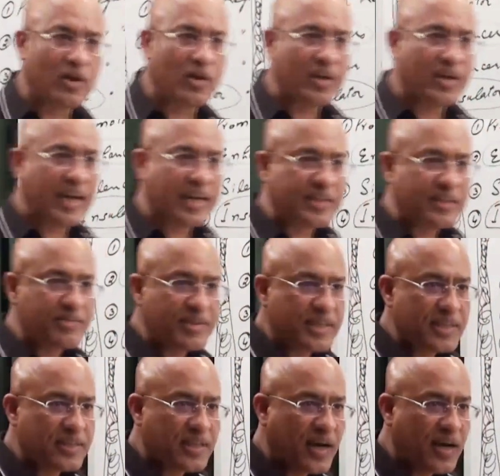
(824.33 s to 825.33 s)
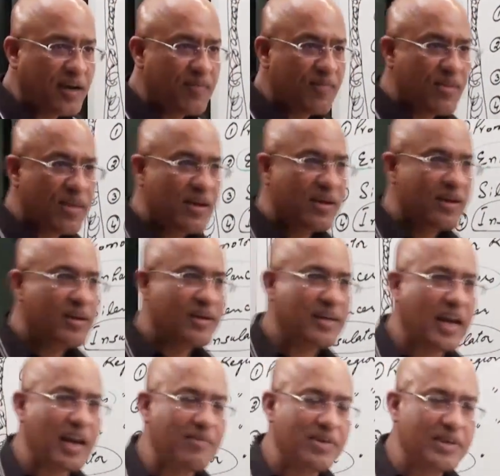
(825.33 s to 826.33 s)
or underactivity in the
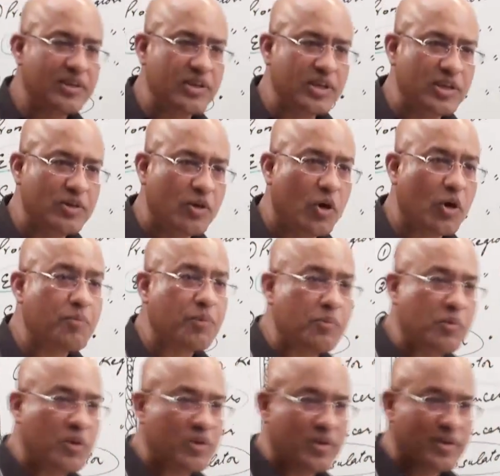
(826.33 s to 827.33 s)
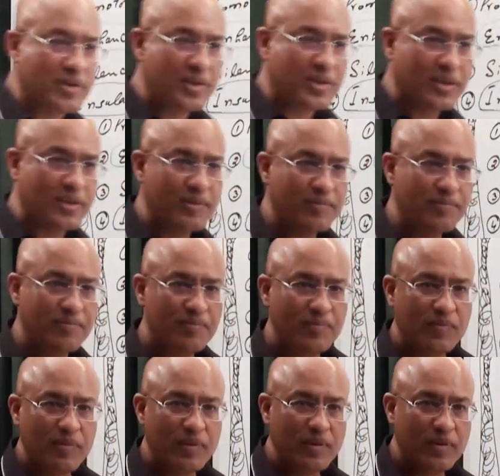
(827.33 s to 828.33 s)
relevant gene or promoter region.
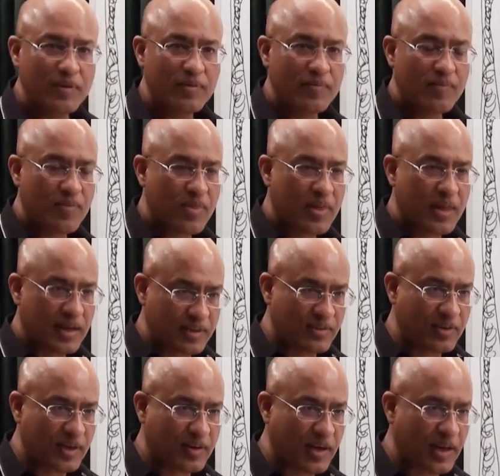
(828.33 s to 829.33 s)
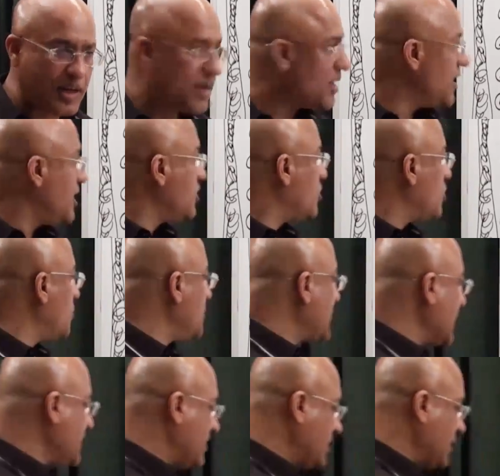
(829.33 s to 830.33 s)
Is that clear? So we
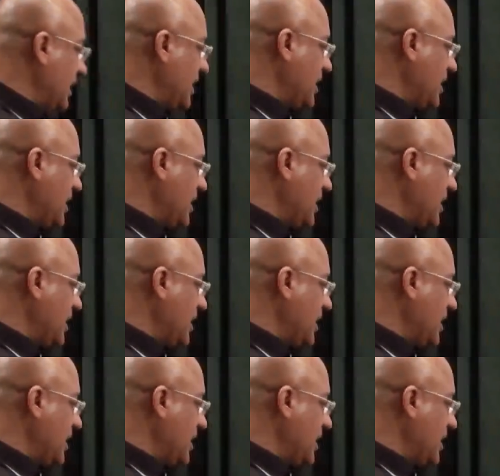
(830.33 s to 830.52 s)
can say